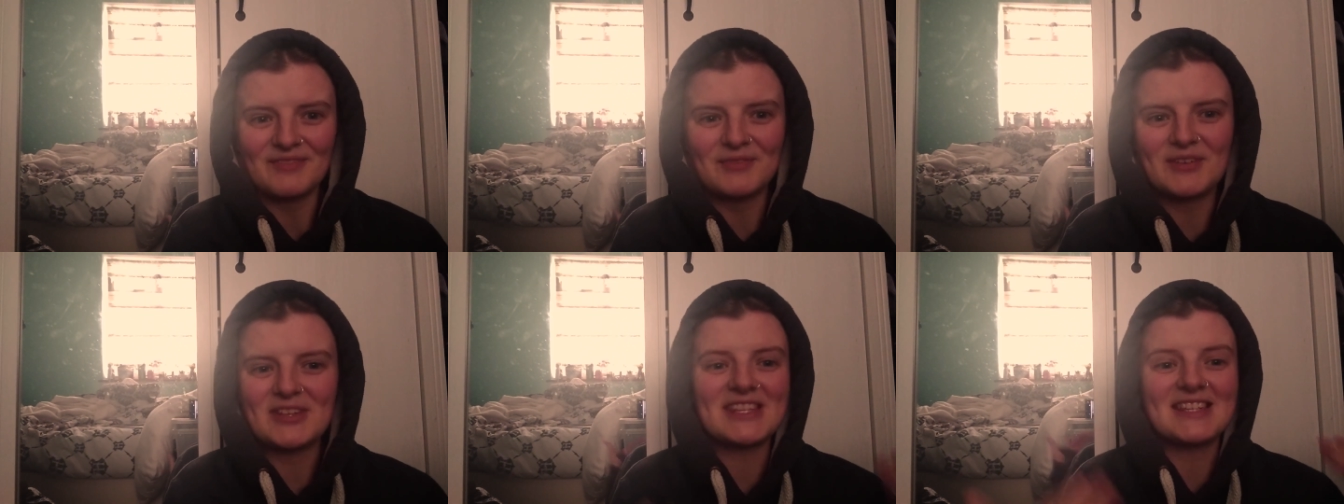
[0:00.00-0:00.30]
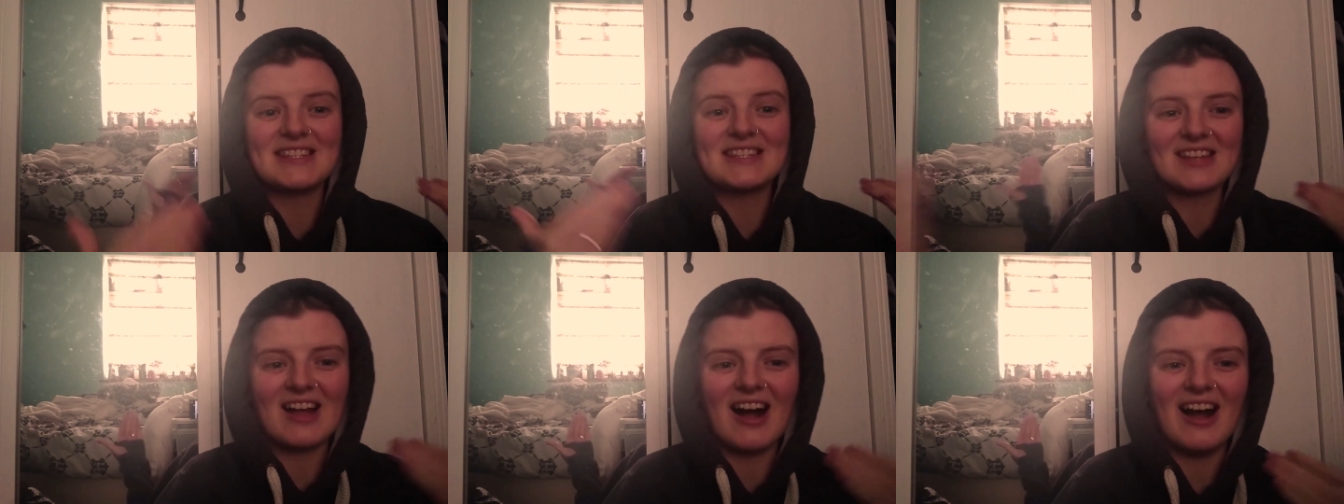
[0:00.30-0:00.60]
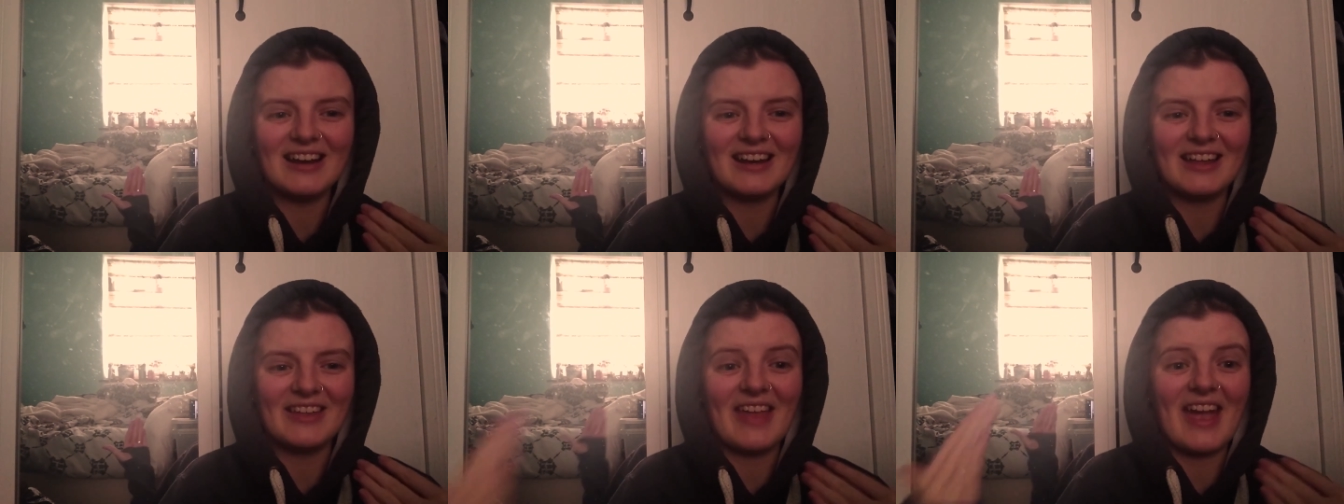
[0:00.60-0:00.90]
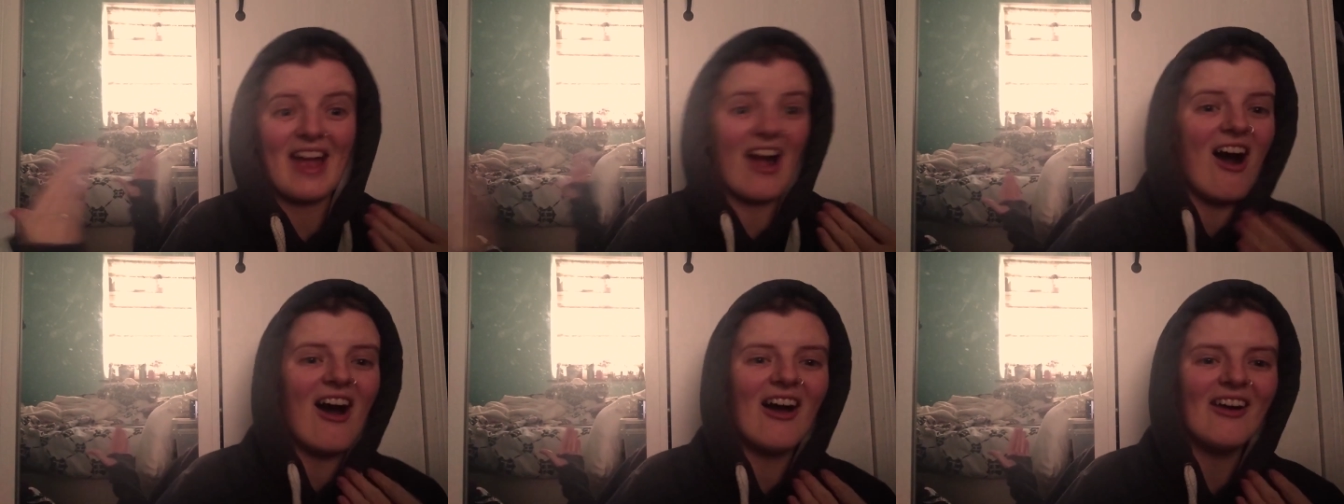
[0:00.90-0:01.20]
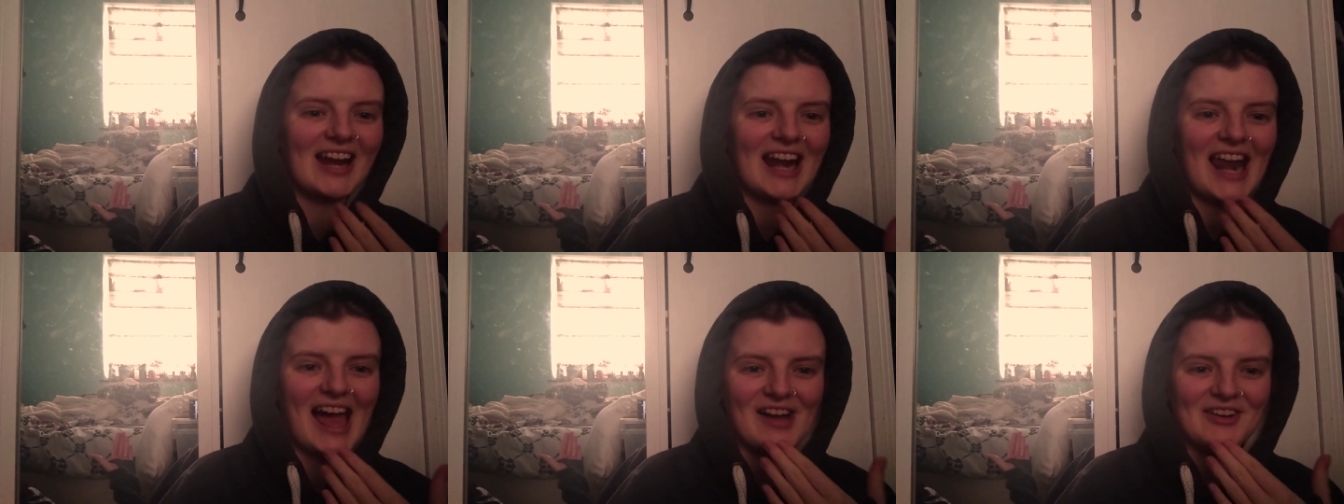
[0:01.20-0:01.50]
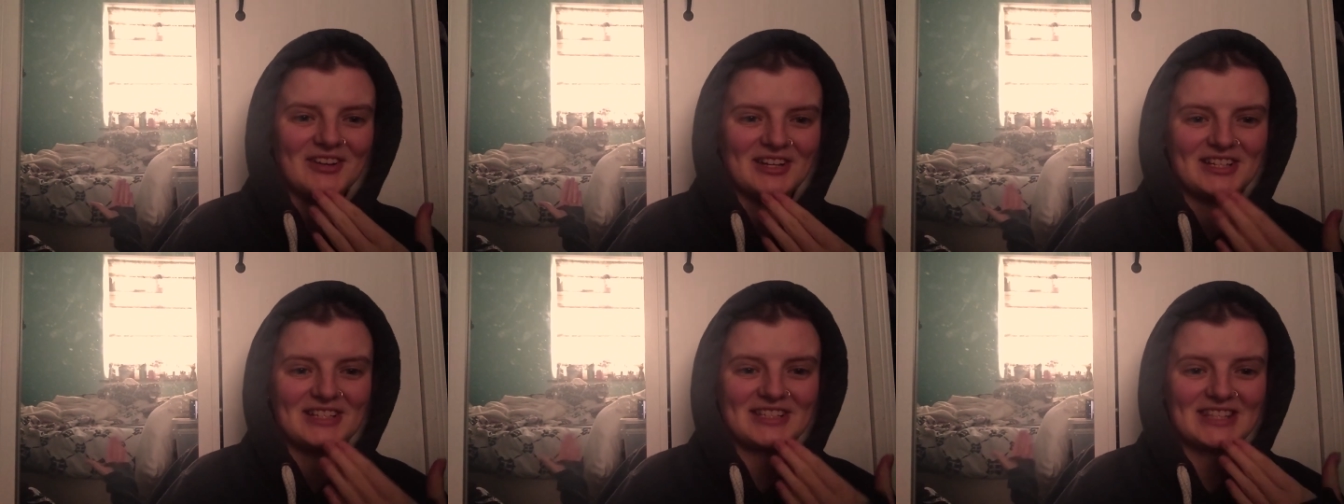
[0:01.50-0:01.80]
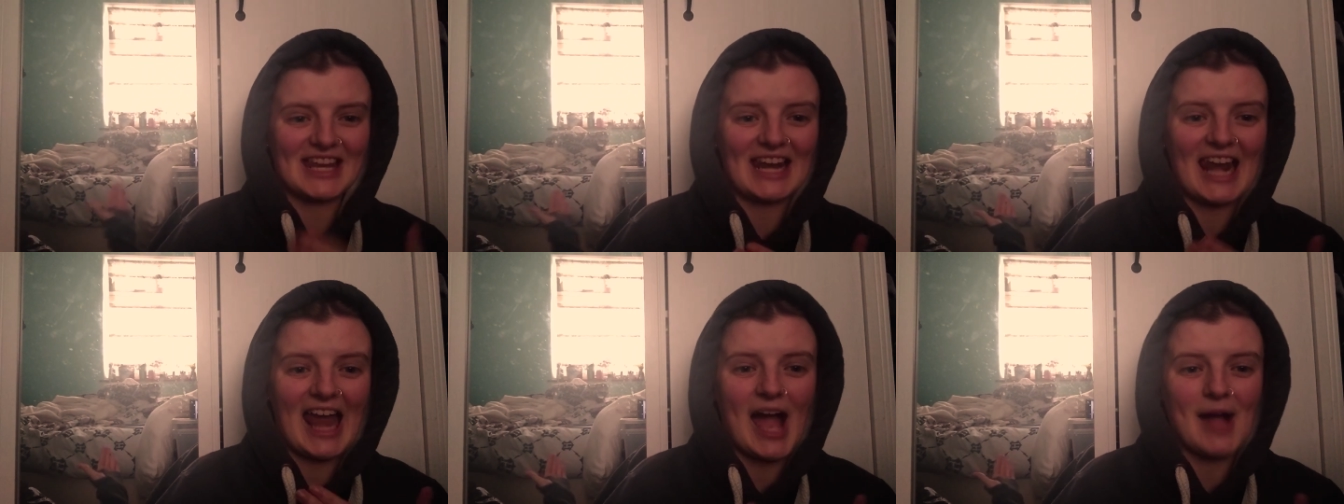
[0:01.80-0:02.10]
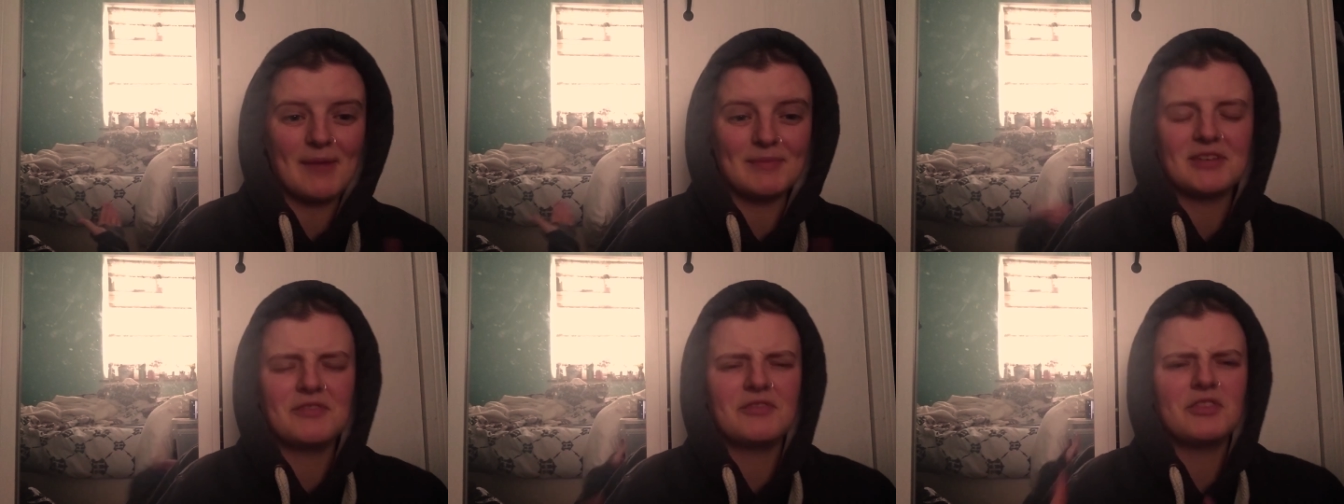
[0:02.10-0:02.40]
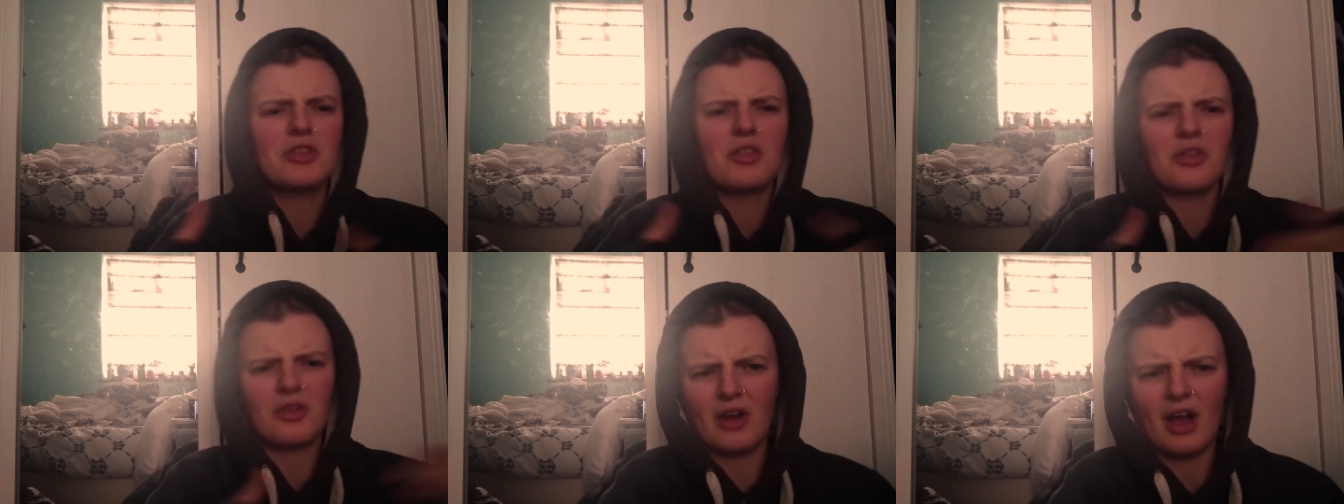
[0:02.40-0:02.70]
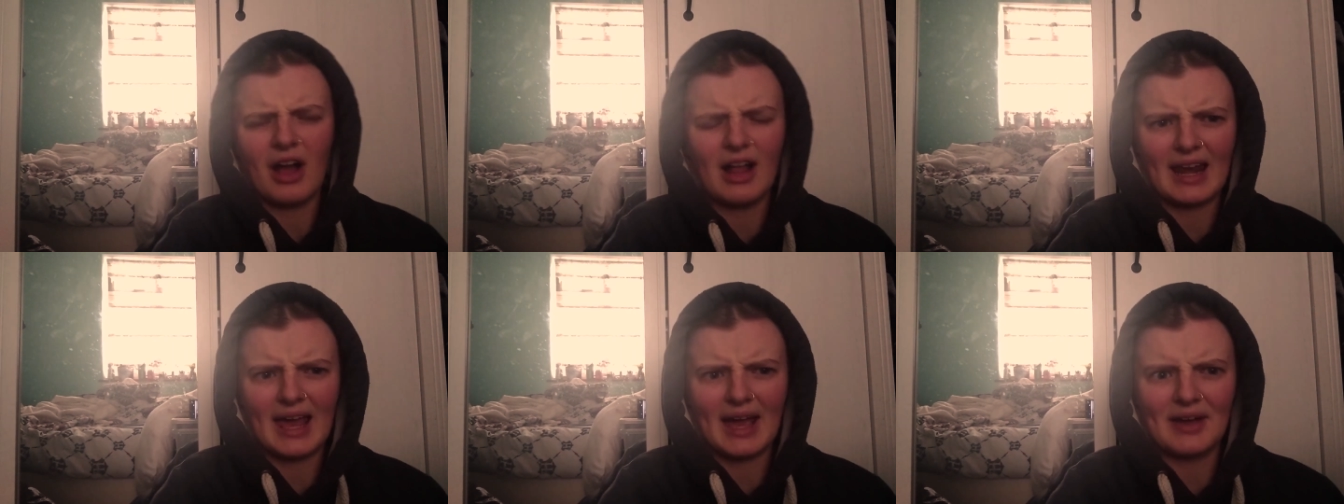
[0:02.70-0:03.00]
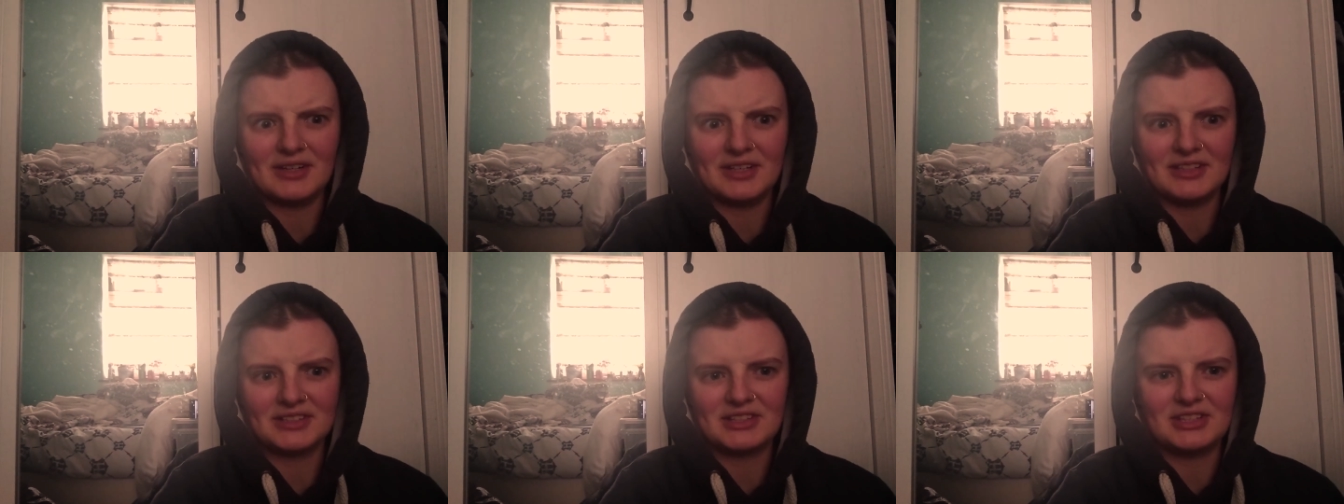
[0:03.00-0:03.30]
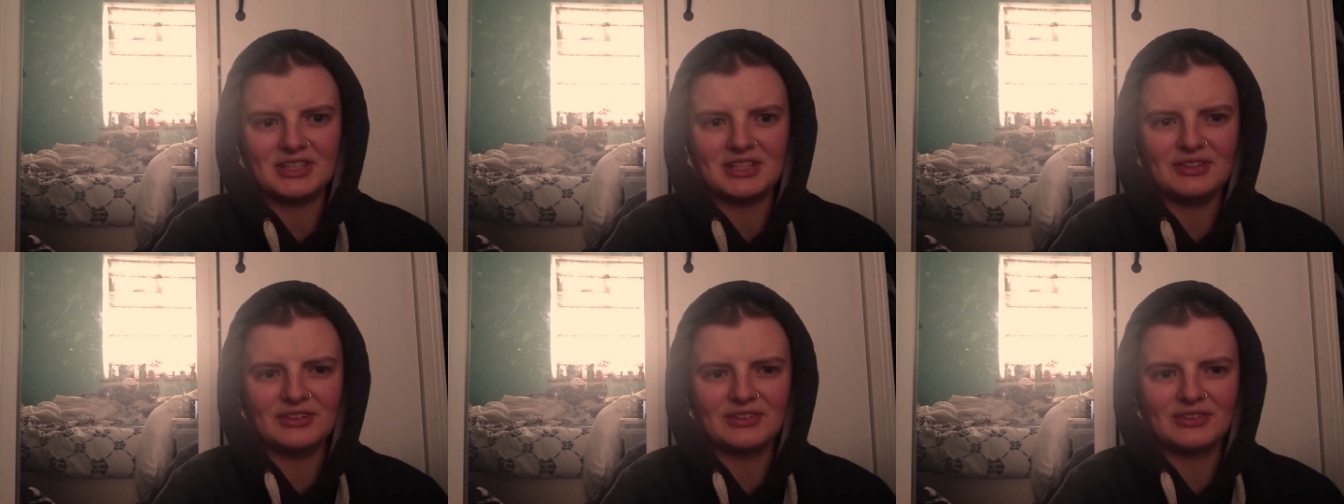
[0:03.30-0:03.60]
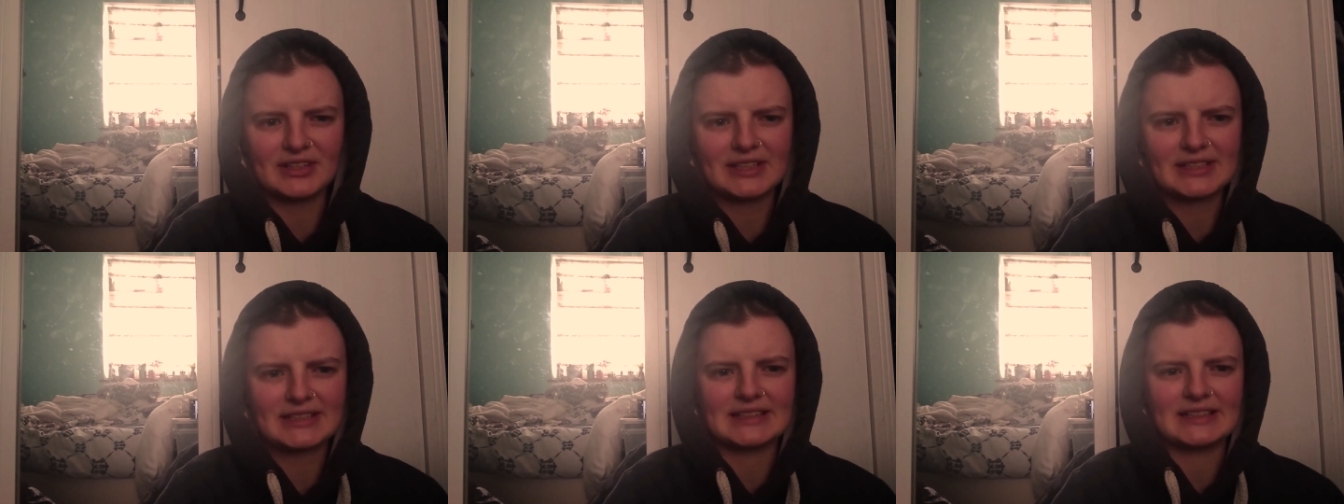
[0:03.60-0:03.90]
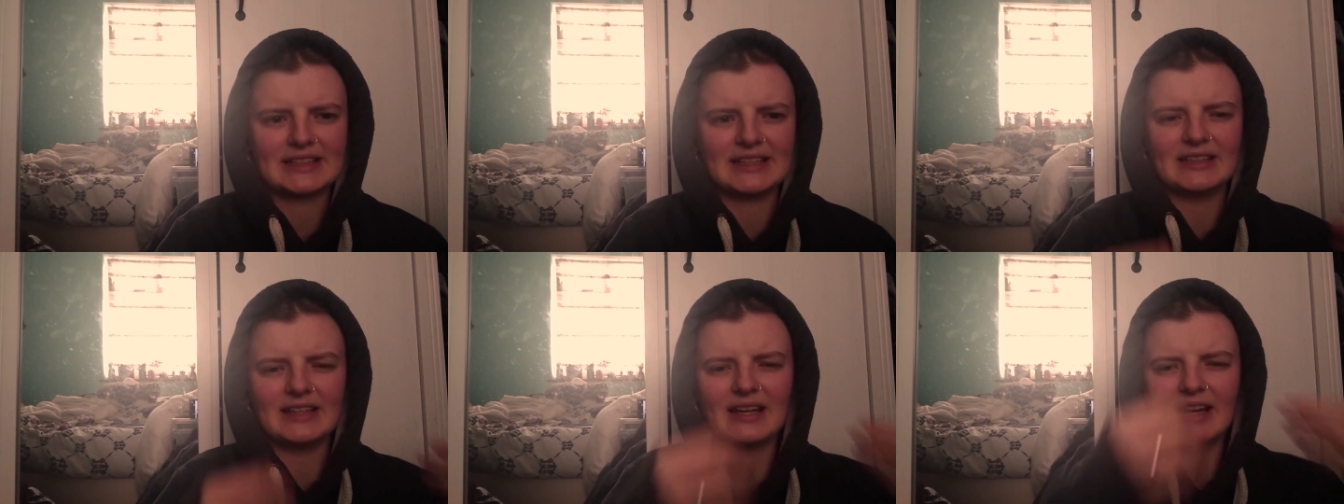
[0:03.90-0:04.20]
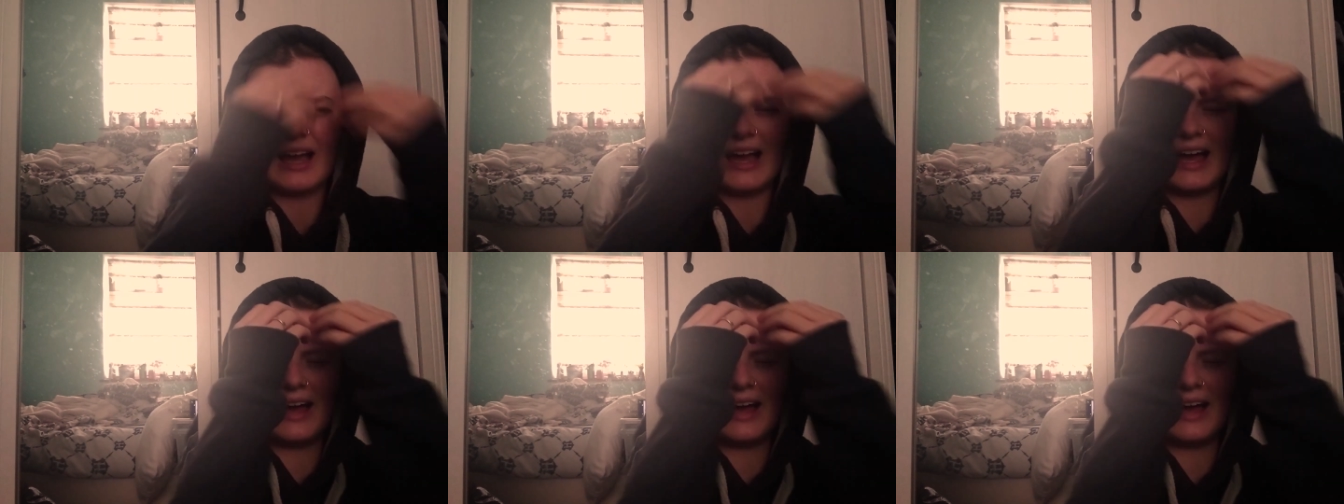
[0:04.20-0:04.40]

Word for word: Because in Scotland, they are allowed into the labs, even though they're not allowed into the university.